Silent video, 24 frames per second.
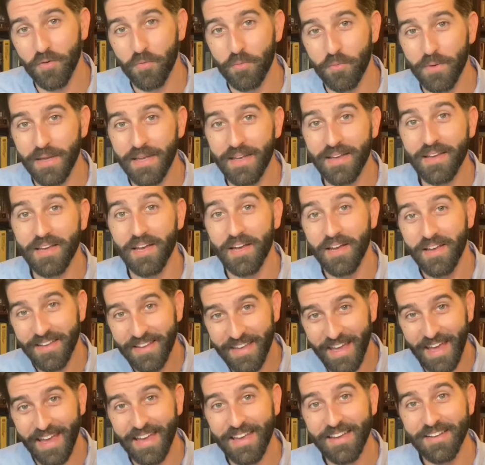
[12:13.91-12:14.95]
week,
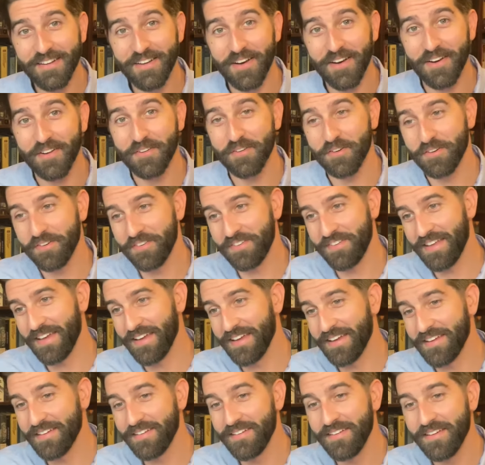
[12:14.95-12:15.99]
can
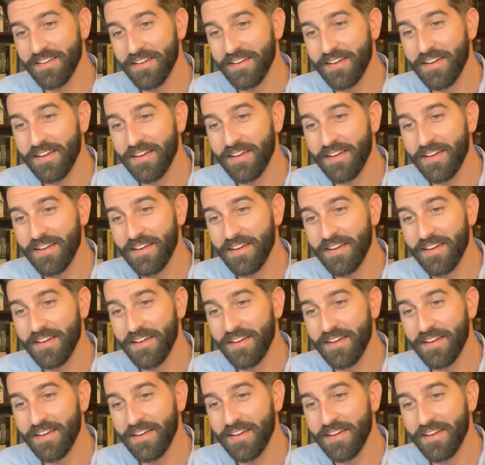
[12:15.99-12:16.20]
understand,